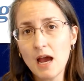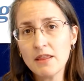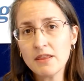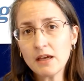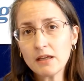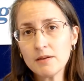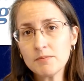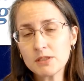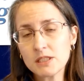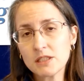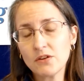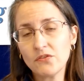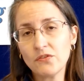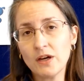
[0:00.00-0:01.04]
And that comes
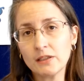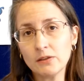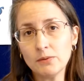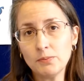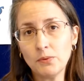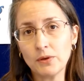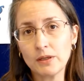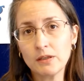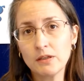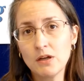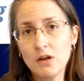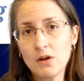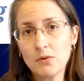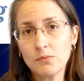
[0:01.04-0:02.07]
to the final point,
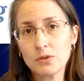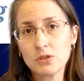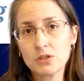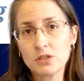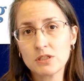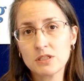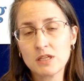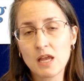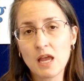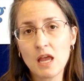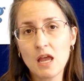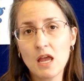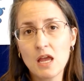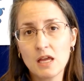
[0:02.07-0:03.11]
which is
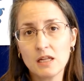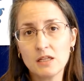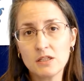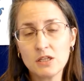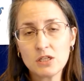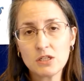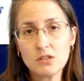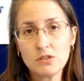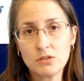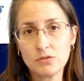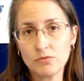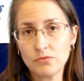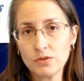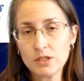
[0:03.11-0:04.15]
that in addition
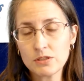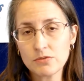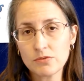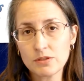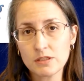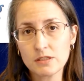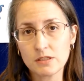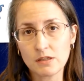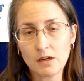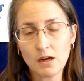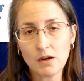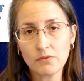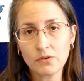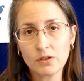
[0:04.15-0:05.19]
to resources and
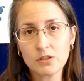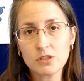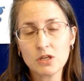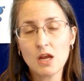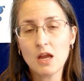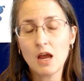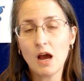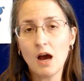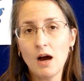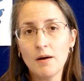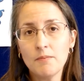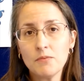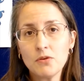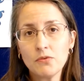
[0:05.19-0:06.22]
coverage,
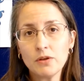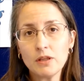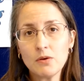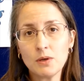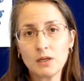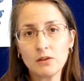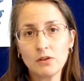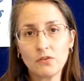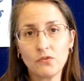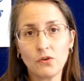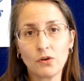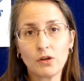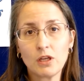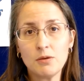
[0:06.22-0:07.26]
you really want to look
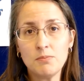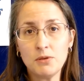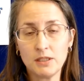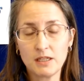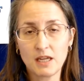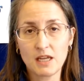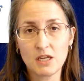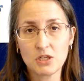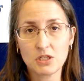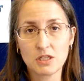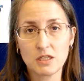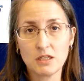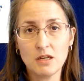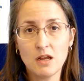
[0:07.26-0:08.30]
for
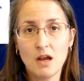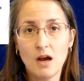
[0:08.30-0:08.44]
communication.